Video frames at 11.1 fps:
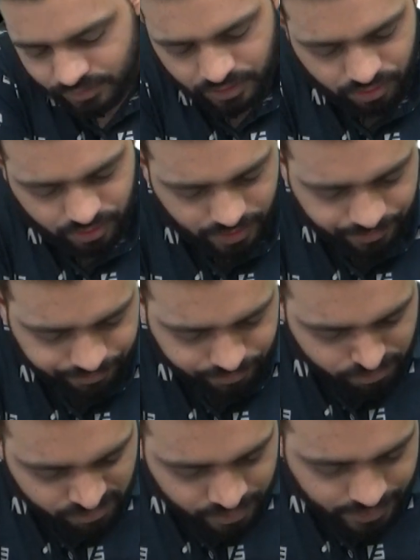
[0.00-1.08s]
Okay,
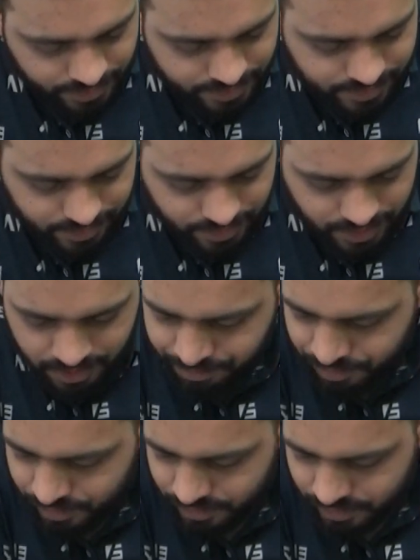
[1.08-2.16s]
in sleep
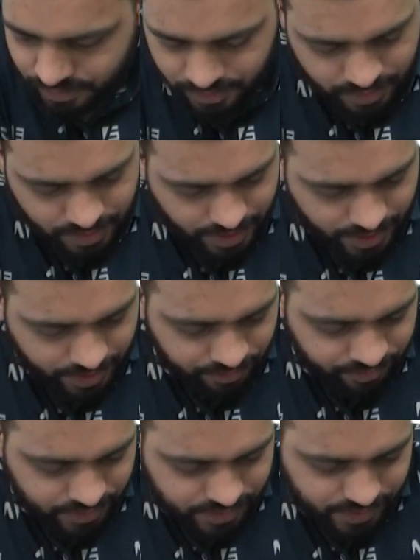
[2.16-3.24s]
and
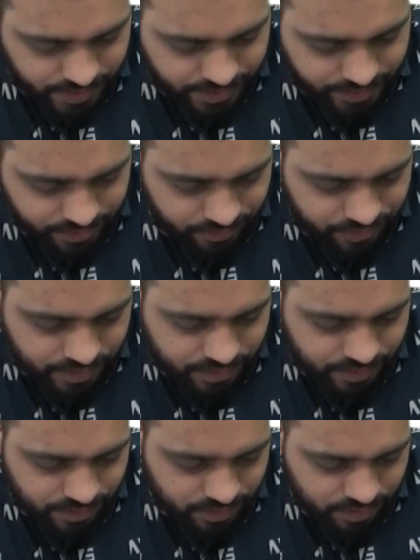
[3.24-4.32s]
with sedatives,
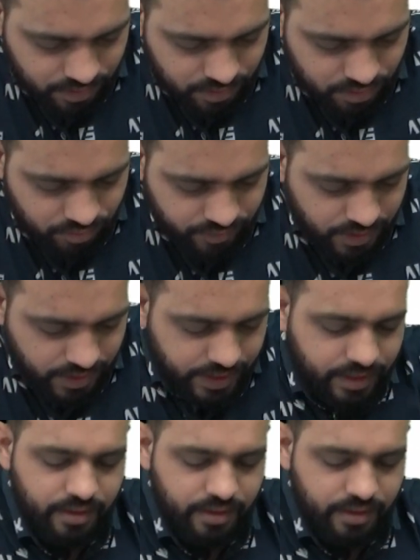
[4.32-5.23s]
you will get